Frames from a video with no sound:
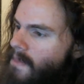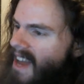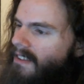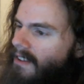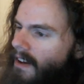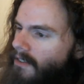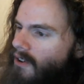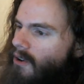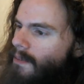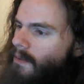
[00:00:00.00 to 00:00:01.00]
Azov's
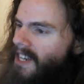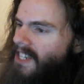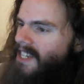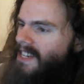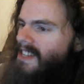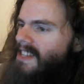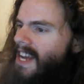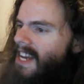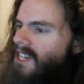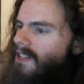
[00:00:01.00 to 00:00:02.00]
incorporation into the
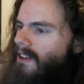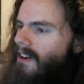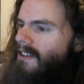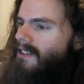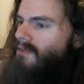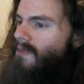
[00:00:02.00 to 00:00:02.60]
National Guard has